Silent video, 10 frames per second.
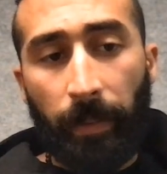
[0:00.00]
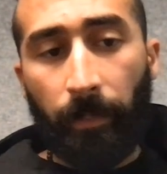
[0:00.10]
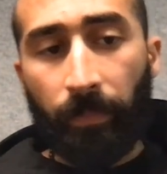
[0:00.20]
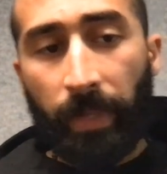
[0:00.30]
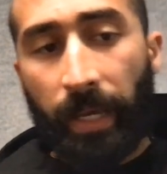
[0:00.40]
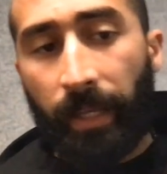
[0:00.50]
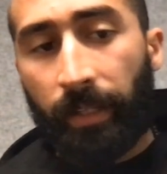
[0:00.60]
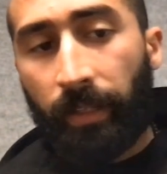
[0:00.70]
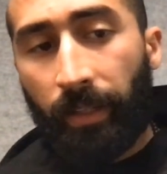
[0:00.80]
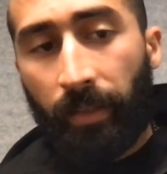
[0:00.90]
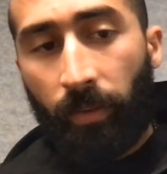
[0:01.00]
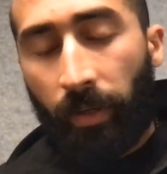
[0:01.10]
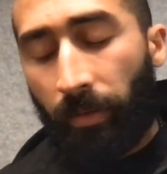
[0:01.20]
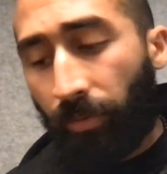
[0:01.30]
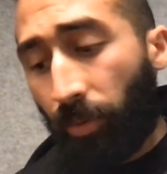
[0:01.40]
And
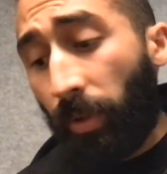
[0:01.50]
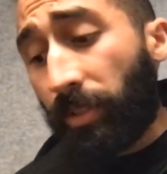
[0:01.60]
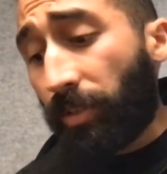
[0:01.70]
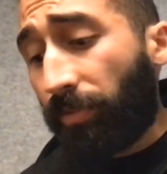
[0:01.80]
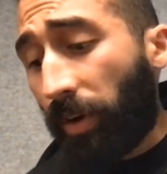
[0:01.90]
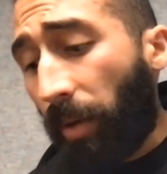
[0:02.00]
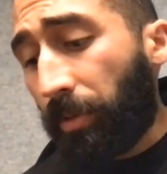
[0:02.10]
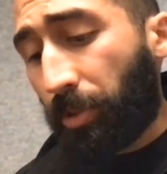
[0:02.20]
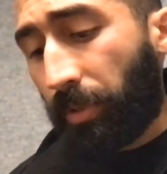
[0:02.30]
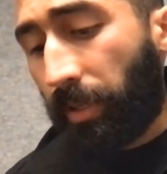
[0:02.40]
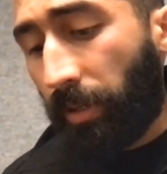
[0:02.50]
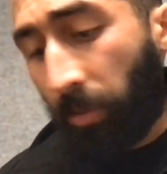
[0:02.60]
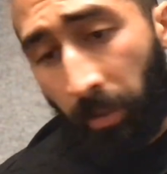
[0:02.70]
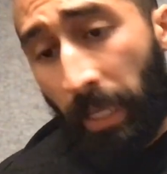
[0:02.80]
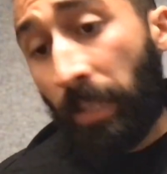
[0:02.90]
through
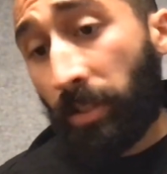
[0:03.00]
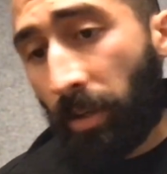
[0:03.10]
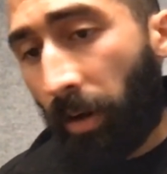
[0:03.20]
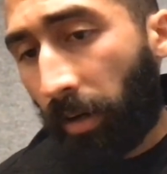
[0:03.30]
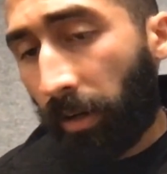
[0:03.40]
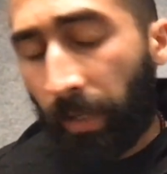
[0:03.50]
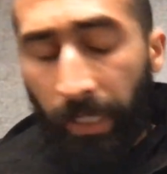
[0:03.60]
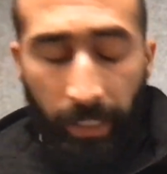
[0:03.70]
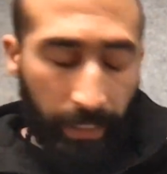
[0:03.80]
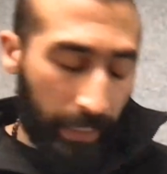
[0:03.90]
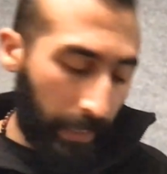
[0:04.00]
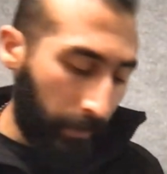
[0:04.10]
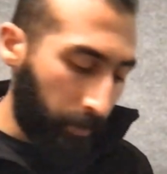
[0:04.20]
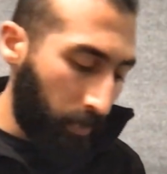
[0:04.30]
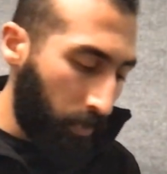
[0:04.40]
interferometry or INSAR,
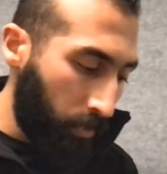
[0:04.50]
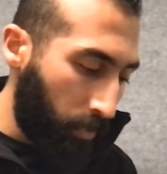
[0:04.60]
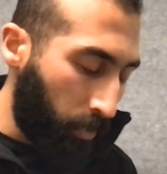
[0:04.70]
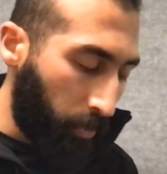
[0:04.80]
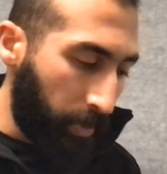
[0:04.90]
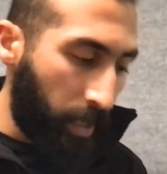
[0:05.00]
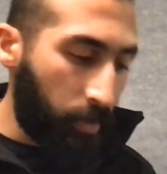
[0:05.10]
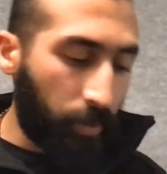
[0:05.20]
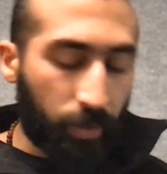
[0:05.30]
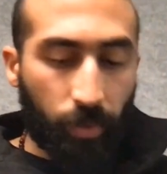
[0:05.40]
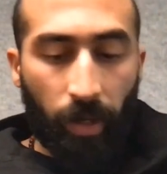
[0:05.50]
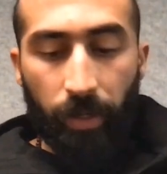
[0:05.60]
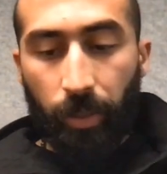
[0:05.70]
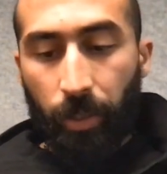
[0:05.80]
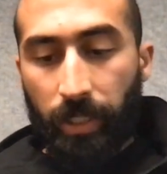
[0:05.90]
you will be able to
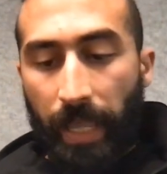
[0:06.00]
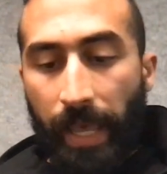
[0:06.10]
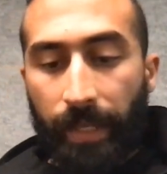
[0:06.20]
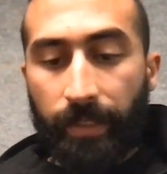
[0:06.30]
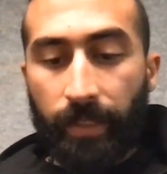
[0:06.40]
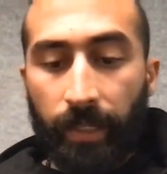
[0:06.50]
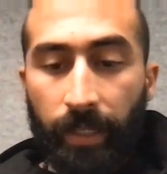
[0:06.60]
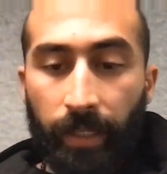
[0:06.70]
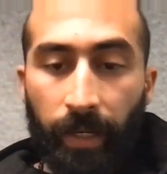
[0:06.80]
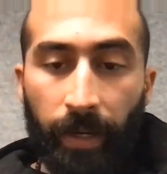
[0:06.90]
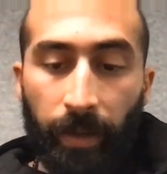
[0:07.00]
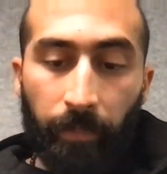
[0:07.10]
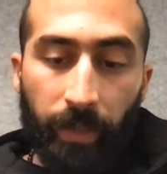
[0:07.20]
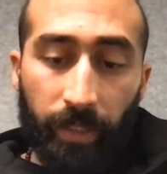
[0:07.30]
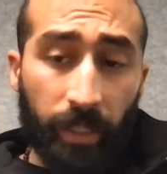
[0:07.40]
understand
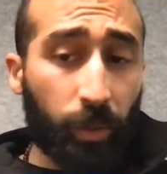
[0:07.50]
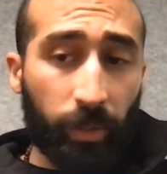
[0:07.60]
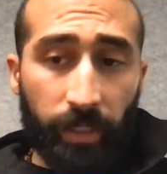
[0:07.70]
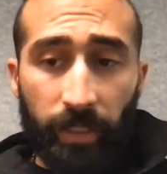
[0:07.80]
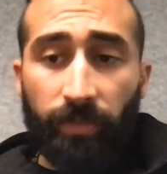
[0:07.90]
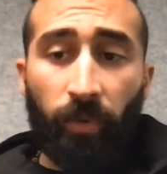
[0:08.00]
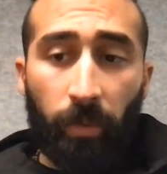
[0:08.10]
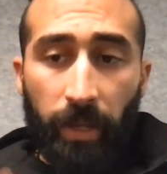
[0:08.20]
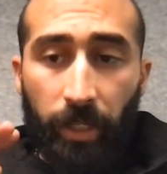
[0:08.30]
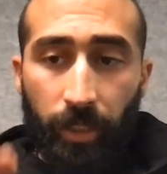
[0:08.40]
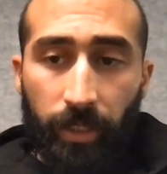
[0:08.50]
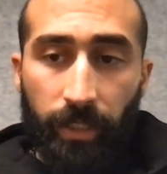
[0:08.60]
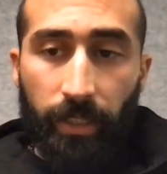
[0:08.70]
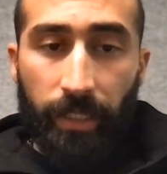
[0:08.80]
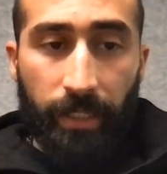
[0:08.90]
essentially
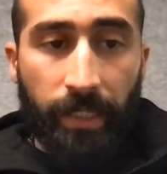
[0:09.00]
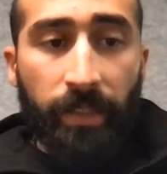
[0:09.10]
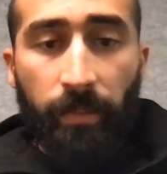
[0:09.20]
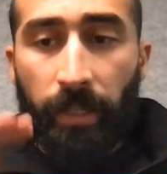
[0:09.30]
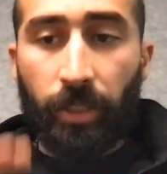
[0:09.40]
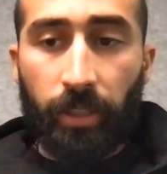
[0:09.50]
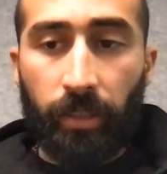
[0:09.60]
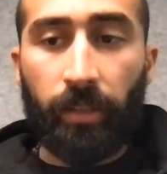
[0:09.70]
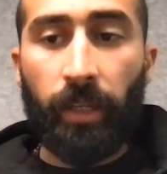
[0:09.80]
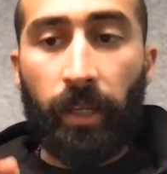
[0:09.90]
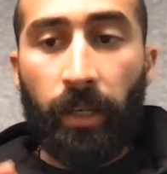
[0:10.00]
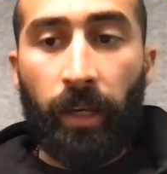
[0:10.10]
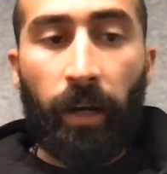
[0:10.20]
deformations in the Z dimension